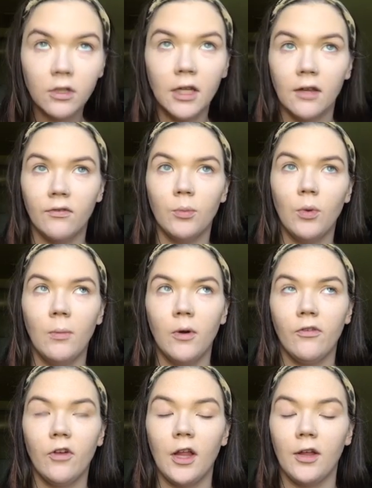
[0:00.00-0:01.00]
get from
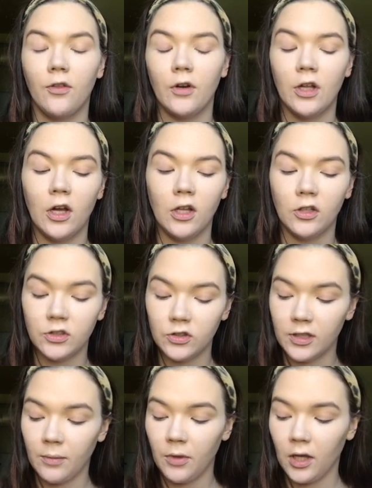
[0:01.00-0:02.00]
Walmart for like $3 or
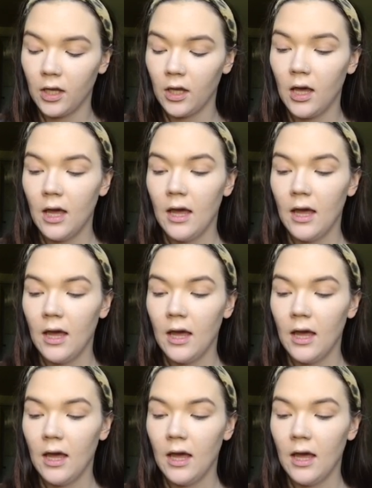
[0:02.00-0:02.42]
something.